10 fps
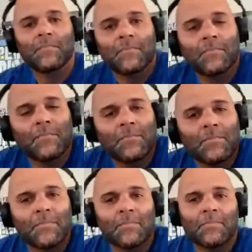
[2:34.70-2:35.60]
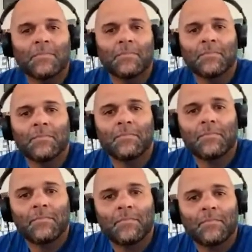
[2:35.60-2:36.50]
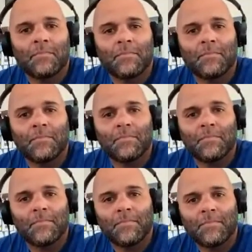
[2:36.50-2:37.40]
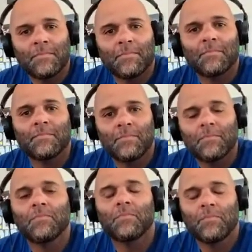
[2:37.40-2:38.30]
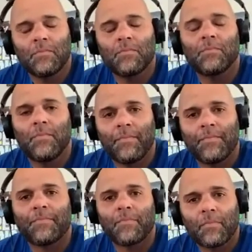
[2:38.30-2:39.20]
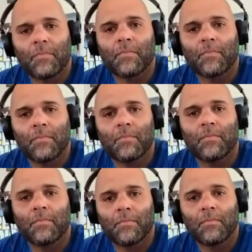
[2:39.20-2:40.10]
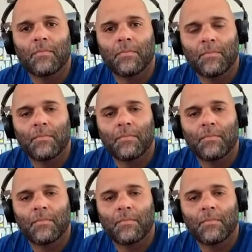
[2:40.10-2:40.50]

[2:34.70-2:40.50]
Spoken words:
(silent)